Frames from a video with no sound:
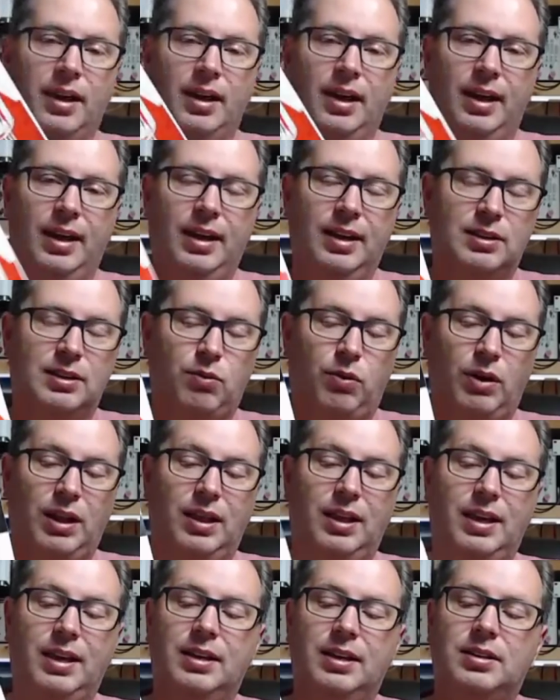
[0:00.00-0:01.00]
It is
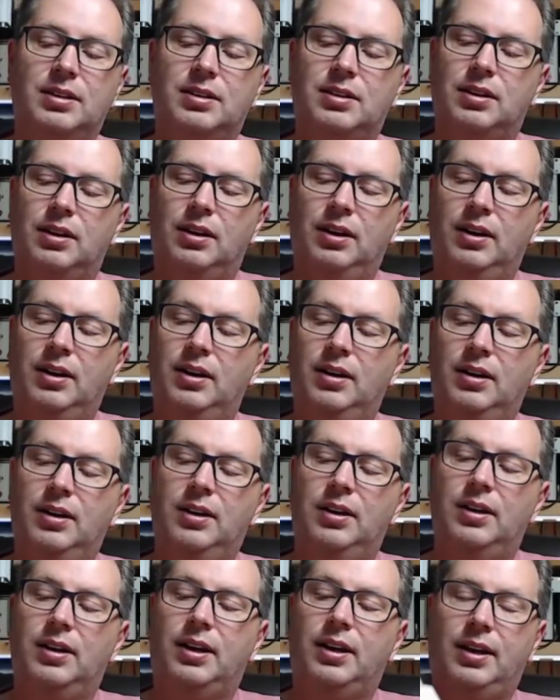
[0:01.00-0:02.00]
release
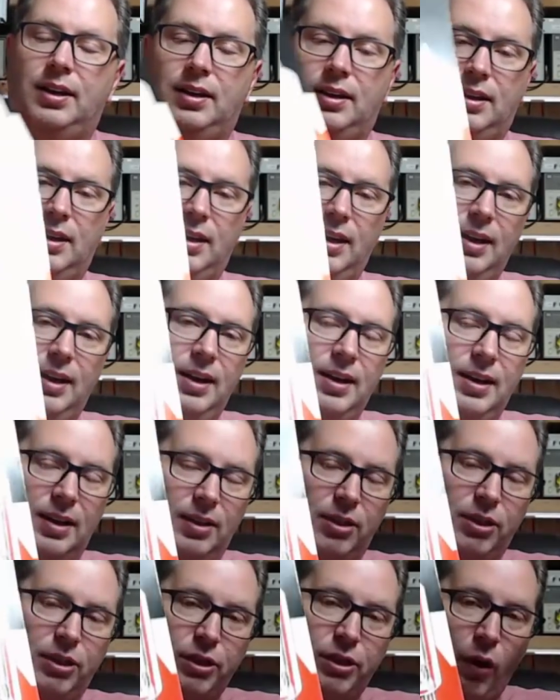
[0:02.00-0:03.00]
candidate
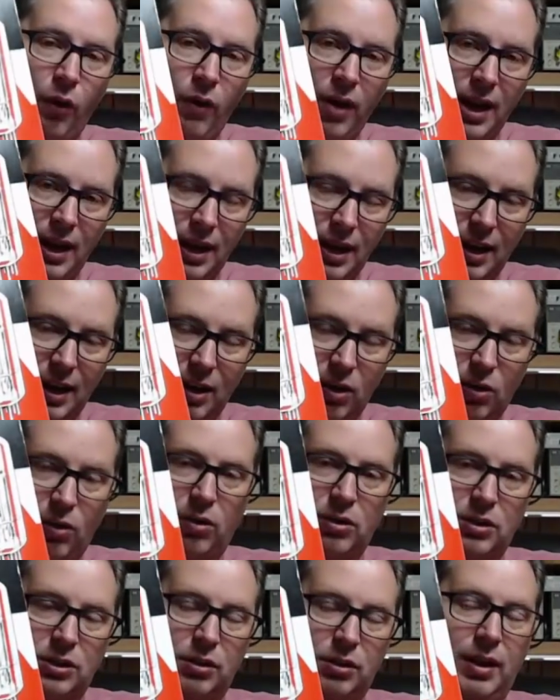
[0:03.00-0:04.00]
30
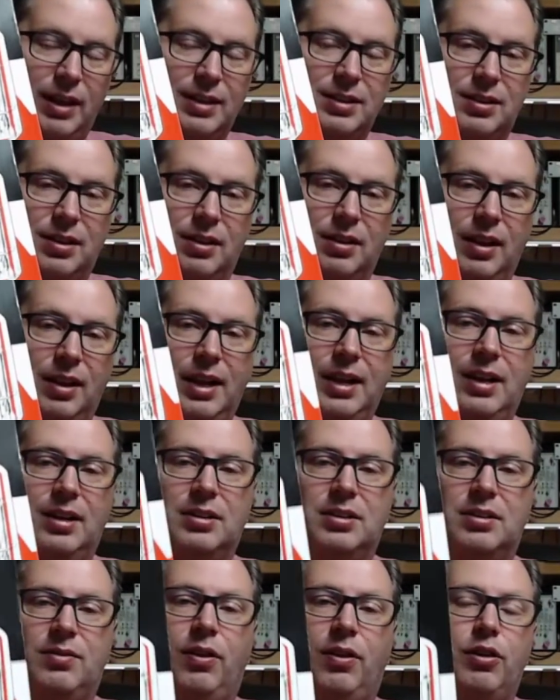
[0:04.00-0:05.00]
here, so that's the
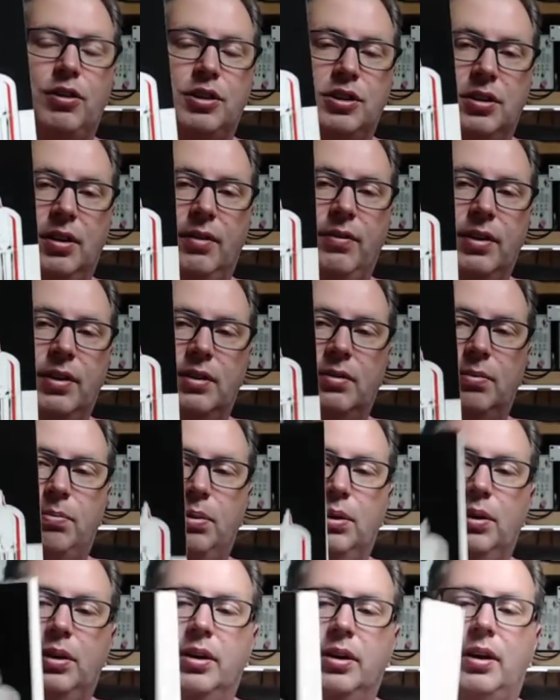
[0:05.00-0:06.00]
latest version of this
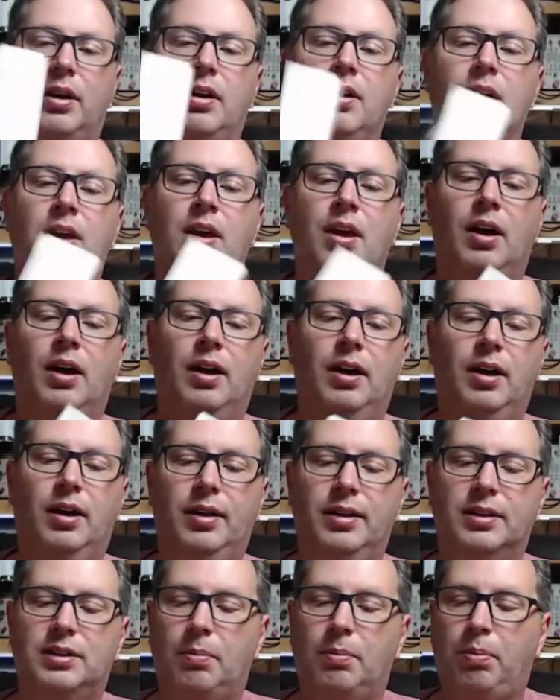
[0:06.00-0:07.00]
book.
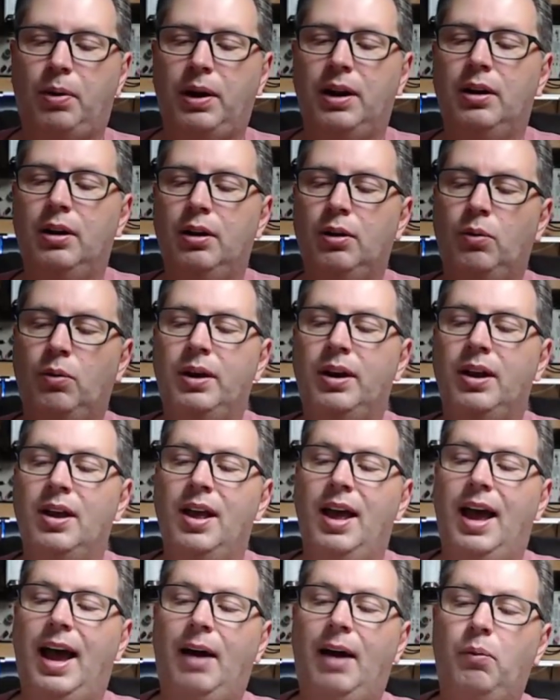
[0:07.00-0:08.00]
It's a brand new one.
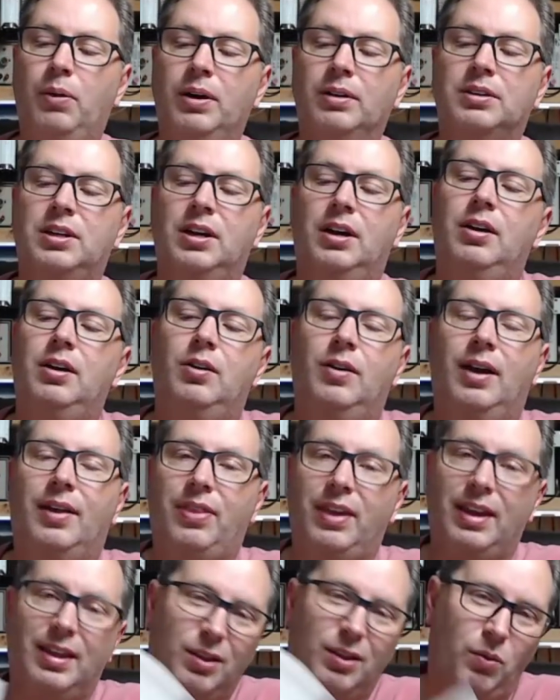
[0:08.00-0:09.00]
I will tell you, I
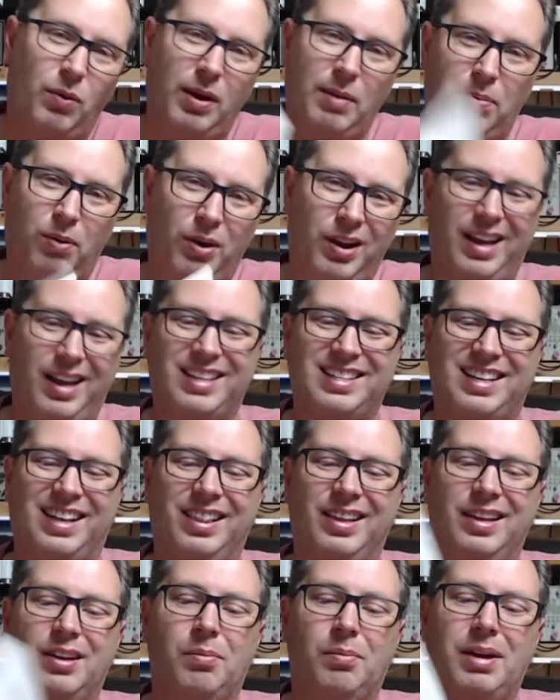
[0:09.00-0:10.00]
think the reprint has a
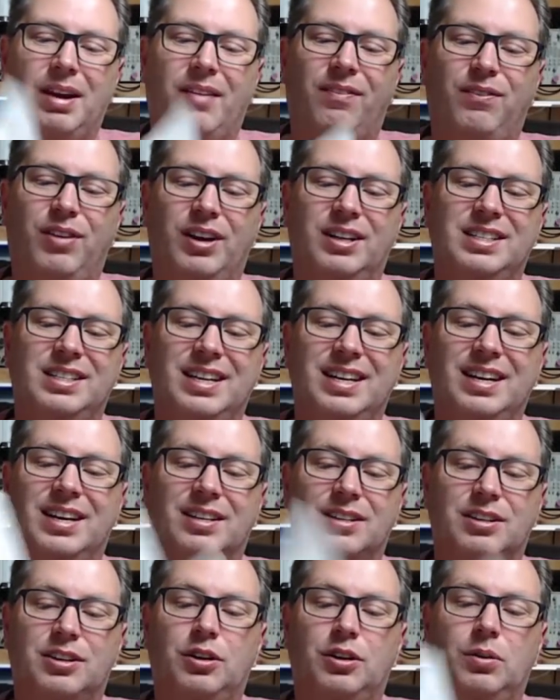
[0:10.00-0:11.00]
little bit of
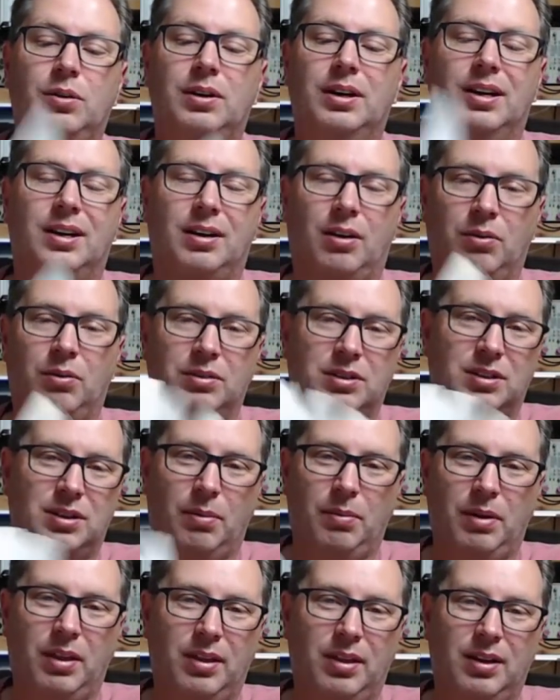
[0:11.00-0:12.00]
fuzziness to it on
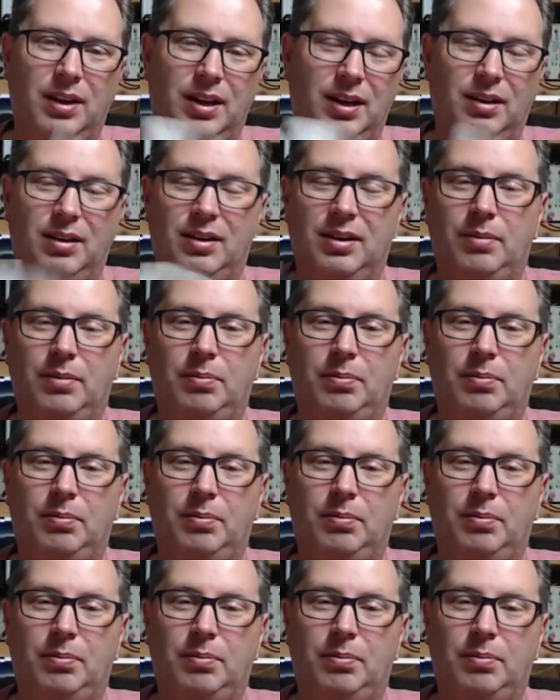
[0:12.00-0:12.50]
some of the